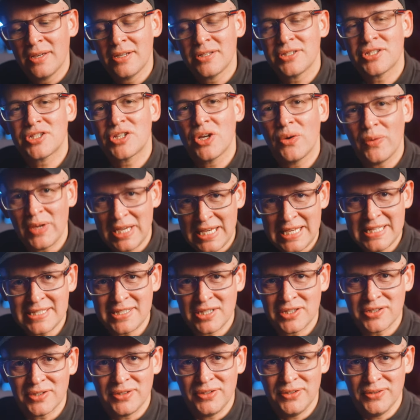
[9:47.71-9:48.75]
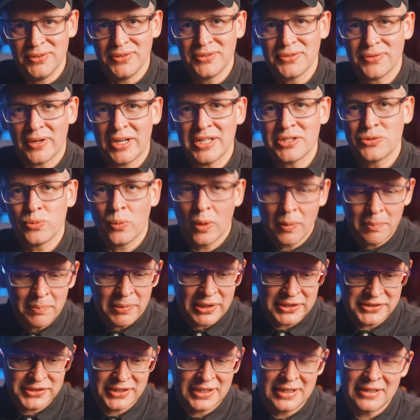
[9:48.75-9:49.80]
so easy to use, right? It's one
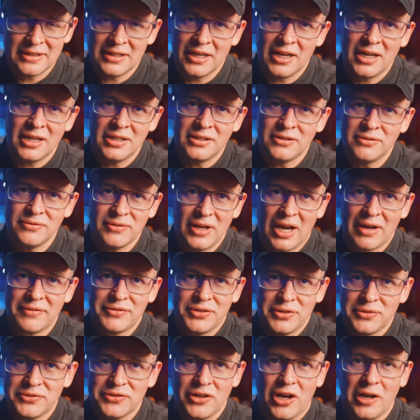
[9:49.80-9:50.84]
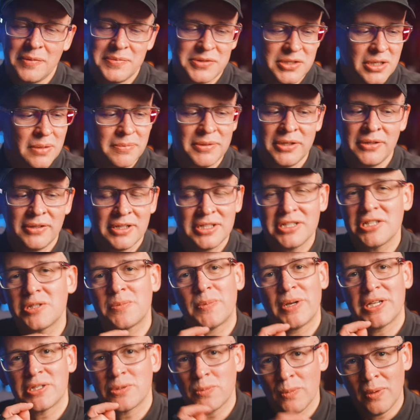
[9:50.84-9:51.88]
button in there and you, after you type something, you can just
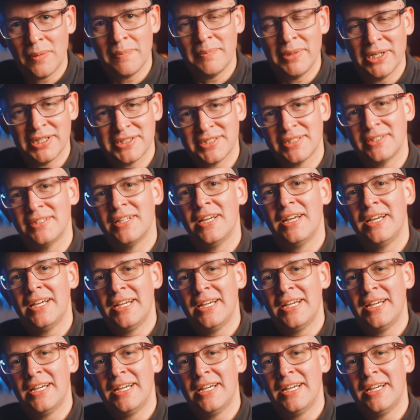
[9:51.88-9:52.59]
press one button